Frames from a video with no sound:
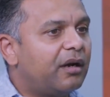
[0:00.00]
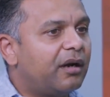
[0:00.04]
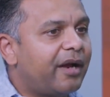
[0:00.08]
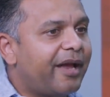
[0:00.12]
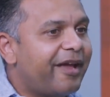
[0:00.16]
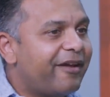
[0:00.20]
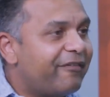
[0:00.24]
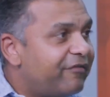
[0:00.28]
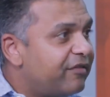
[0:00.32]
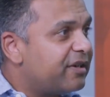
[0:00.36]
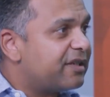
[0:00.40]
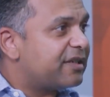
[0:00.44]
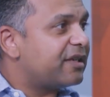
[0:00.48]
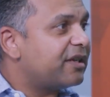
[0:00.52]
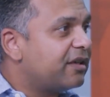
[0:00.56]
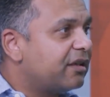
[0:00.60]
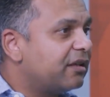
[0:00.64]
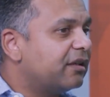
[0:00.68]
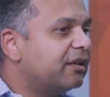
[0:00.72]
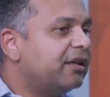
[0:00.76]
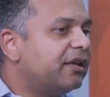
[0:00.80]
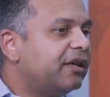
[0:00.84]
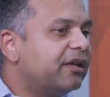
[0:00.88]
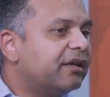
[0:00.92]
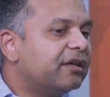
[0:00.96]
every
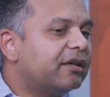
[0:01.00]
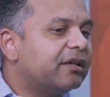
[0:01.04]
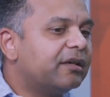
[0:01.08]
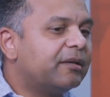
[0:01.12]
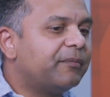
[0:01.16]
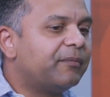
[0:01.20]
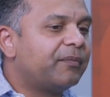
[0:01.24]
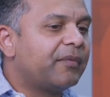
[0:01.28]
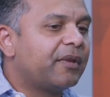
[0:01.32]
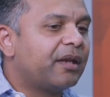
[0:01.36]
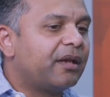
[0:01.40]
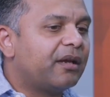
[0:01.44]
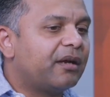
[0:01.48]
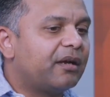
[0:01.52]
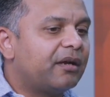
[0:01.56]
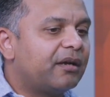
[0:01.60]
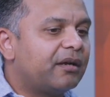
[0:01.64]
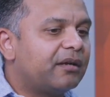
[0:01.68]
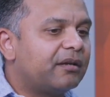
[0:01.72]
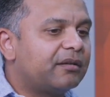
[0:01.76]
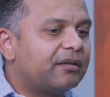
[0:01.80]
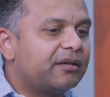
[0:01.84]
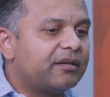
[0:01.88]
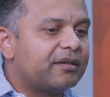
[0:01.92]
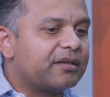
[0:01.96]
single year
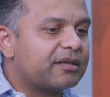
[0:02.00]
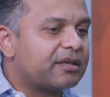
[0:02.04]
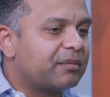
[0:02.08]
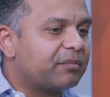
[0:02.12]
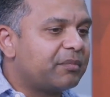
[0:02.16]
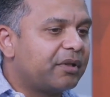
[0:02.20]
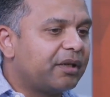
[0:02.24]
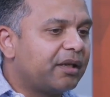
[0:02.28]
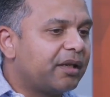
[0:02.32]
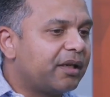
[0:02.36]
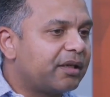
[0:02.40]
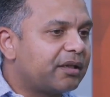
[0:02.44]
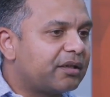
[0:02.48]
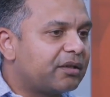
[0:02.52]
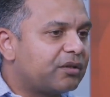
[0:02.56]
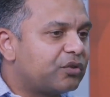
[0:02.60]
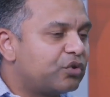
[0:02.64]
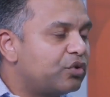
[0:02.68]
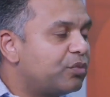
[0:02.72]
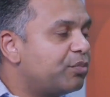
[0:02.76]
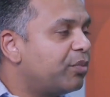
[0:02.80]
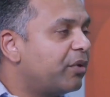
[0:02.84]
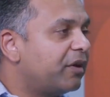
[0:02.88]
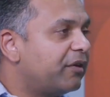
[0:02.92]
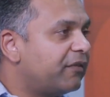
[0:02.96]
there is something like
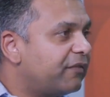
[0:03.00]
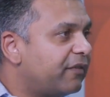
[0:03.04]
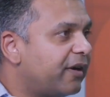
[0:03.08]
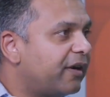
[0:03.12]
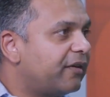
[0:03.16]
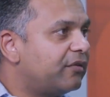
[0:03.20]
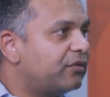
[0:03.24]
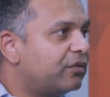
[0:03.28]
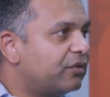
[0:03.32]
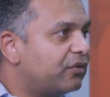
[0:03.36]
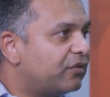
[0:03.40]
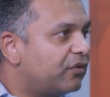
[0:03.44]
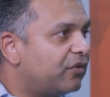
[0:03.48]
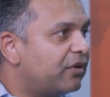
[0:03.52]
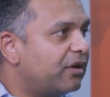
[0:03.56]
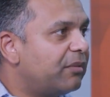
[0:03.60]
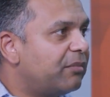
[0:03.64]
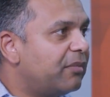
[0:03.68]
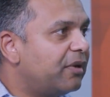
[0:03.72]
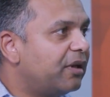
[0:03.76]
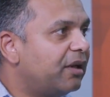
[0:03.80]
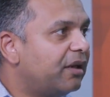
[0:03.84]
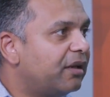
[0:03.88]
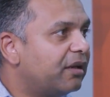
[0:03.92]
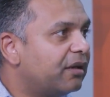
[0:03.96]
2.5 to 3
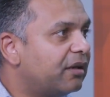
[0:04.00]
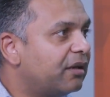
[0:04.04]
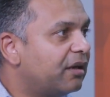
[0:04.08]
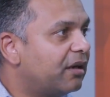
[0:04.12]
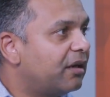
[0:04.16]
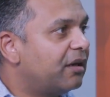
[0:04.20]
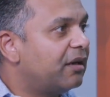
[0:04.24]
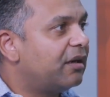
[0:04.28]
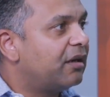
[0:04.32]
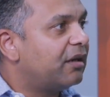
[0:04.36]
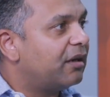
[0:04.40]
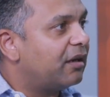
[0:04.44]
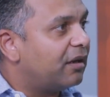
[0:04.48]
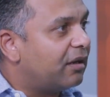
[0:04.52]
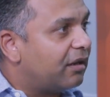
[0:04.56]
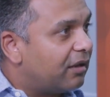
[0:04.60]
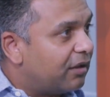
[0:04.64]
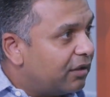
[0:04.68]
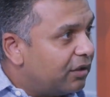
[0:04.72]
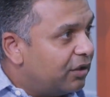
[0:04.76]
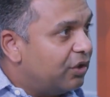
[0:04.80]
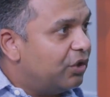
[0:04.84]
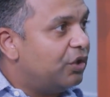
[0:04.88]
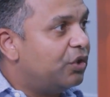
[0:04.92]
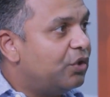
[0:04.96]
million
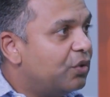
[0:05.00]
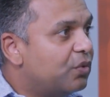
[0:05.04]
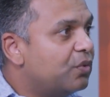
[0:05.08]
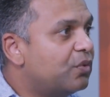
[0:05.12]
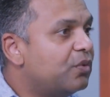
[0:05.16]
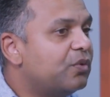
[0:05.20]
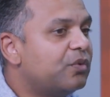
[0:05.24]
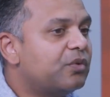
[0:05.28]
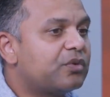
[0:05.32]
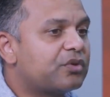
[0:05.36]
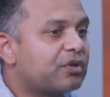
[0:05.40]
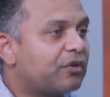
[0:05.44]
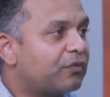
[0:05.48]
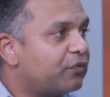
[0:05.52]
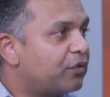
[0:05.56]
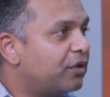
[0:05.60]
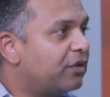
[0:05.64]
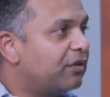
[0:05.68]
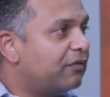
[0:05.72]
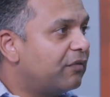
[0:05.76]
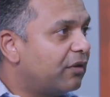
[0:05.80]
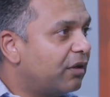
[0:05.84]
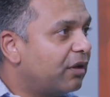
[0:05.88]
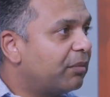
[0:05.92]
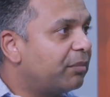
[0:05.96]
new software
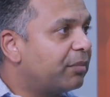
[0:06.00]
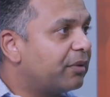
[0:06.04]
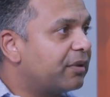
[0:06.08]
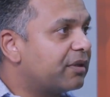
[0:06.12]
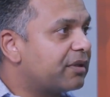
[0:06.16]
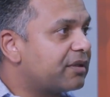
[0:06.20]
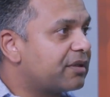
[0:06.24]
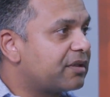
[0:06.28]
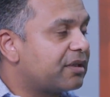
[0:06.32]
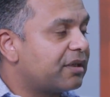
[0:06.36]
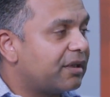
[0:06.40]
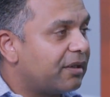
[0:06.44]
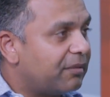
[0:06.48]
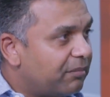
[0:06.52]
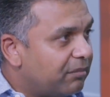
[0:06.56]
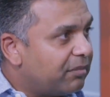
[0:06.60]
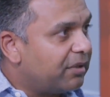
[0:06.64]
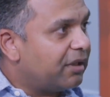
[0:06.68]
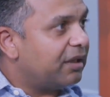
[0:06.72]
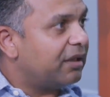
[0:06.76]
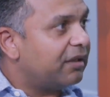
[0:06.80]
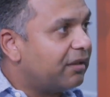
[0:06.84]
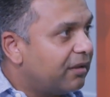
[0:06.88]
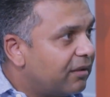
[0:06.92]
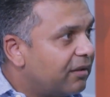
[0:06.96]
developers
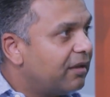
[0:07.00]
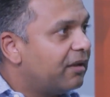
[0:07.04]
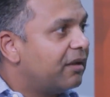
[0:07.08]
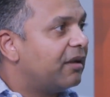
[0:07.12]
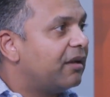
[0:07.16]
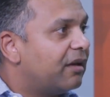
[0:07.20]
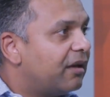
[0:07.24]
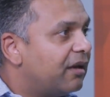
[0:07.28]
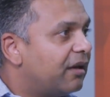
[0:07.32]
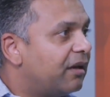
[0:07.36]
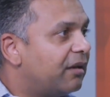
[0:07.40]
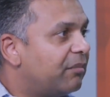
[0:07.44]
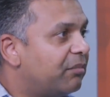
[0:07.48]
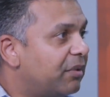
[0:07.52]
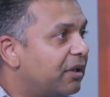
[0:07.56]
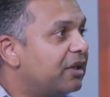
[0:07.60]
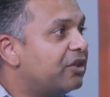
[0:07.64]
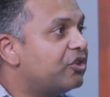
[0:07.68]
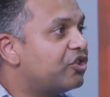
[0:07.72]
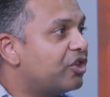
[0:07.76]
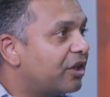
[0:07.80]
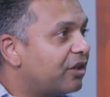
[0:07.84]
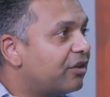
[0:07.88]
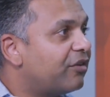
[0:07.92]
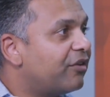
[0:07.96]
being
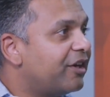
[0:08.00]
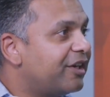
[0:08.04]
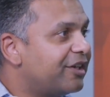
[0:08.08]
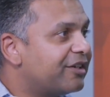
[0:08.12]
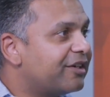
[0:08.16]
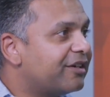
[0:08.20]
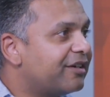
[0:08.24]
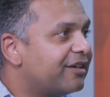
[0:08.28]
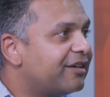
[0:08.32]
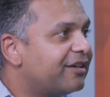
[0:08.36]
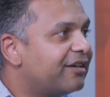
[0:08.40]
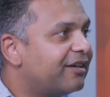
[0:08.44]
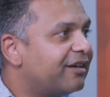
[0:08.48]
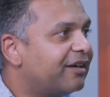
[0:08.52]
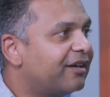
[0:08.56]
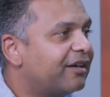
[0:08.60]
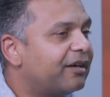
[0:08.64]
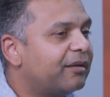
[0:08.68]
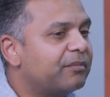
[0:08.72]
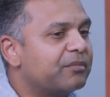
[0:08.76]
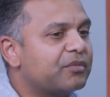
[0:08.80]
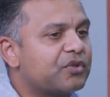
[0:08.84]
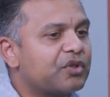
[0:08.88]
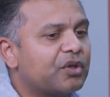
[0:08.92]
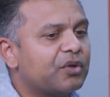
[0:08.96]
generated.
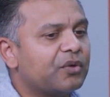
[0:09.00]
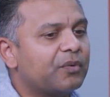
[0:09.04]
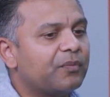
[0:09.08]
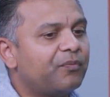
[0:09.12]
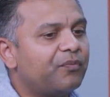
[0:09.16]
So